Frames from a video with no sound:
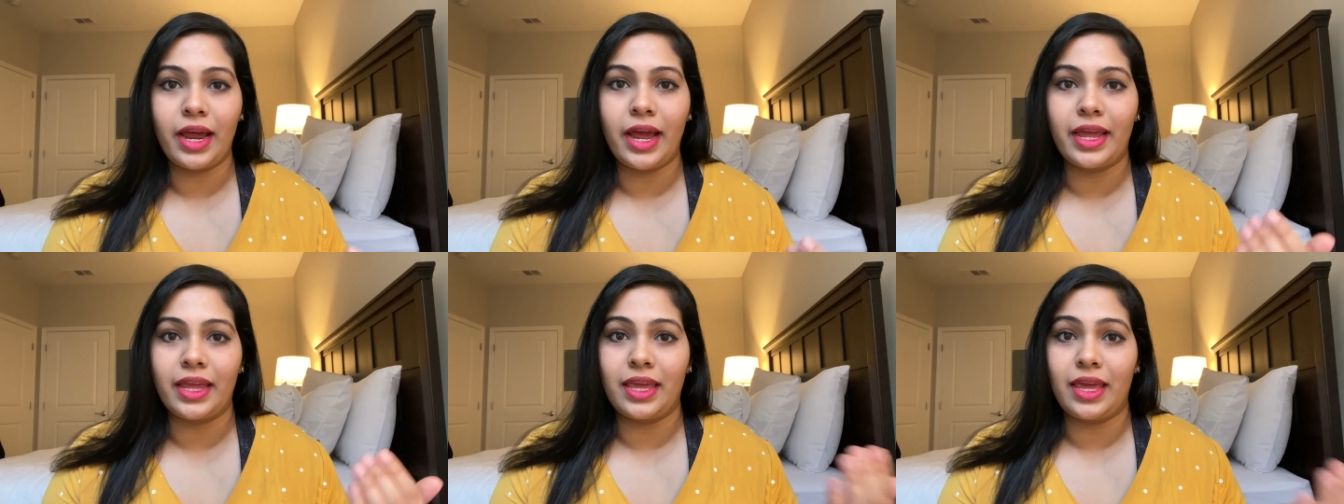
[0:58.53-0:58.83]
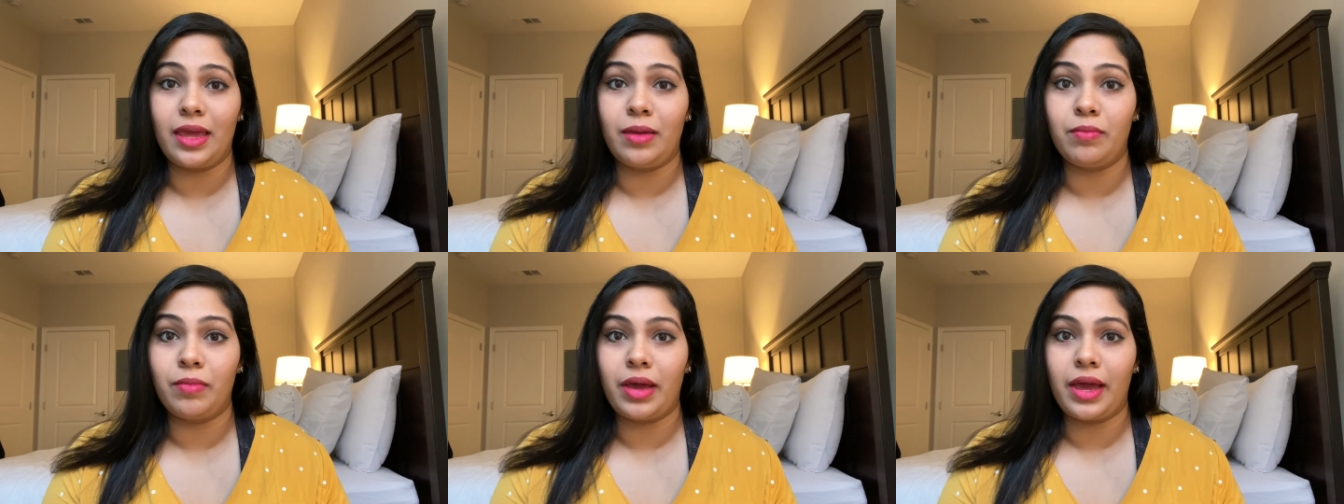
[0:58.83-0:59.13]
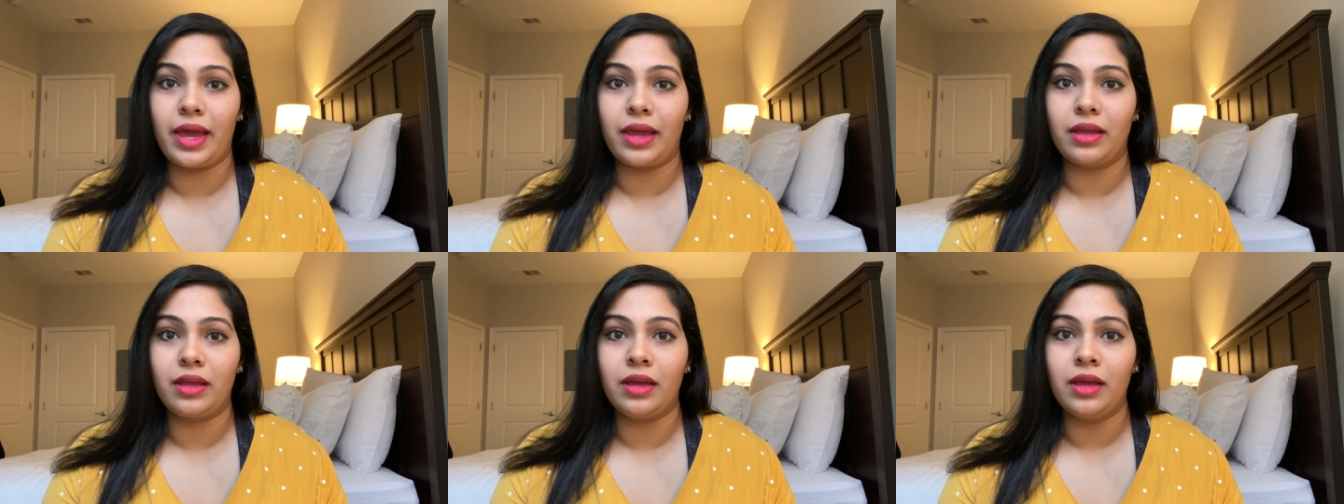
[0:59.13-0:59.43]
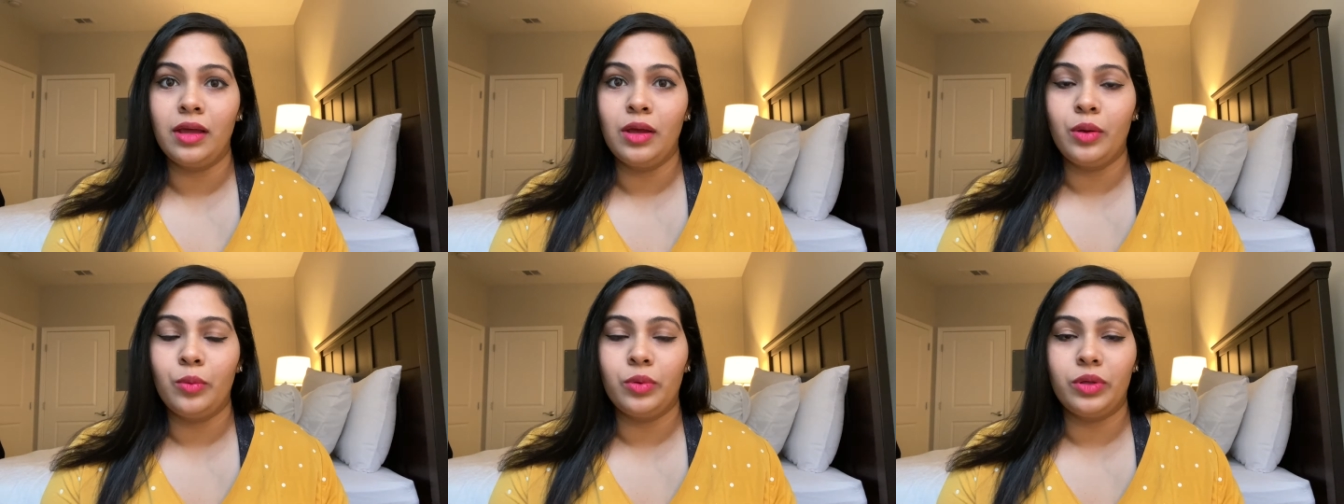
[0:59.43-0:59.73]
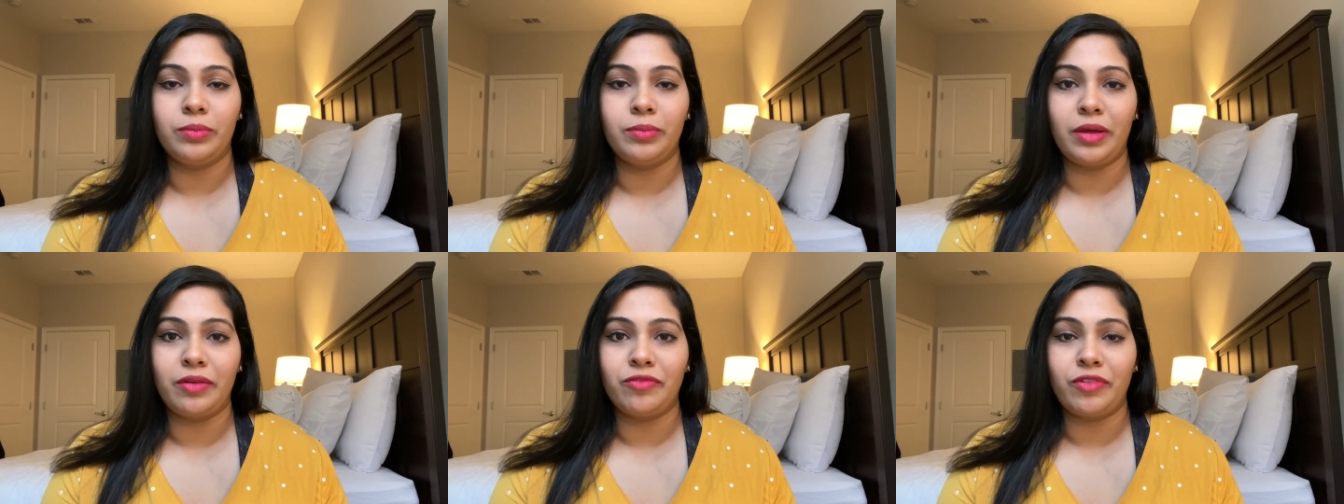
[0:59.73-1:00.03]
I came back
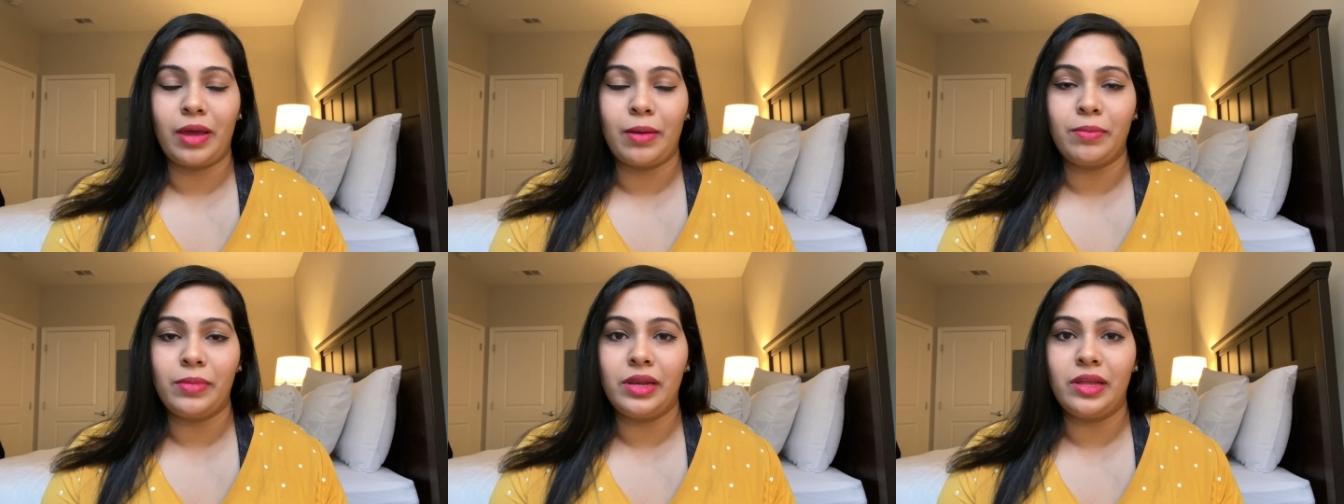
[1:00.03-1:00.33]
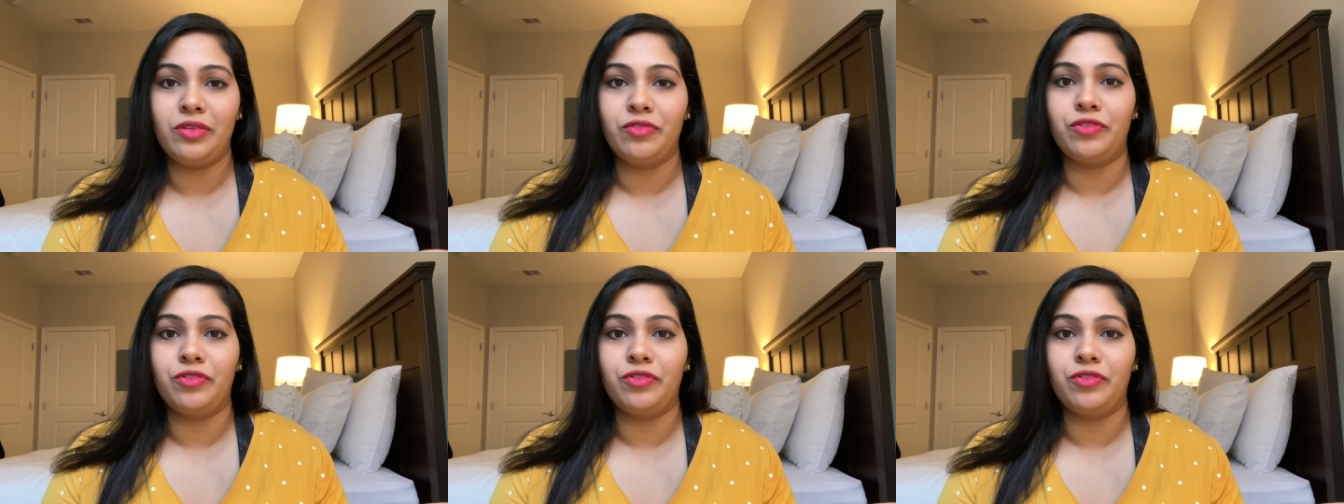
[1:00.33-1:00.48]
with my family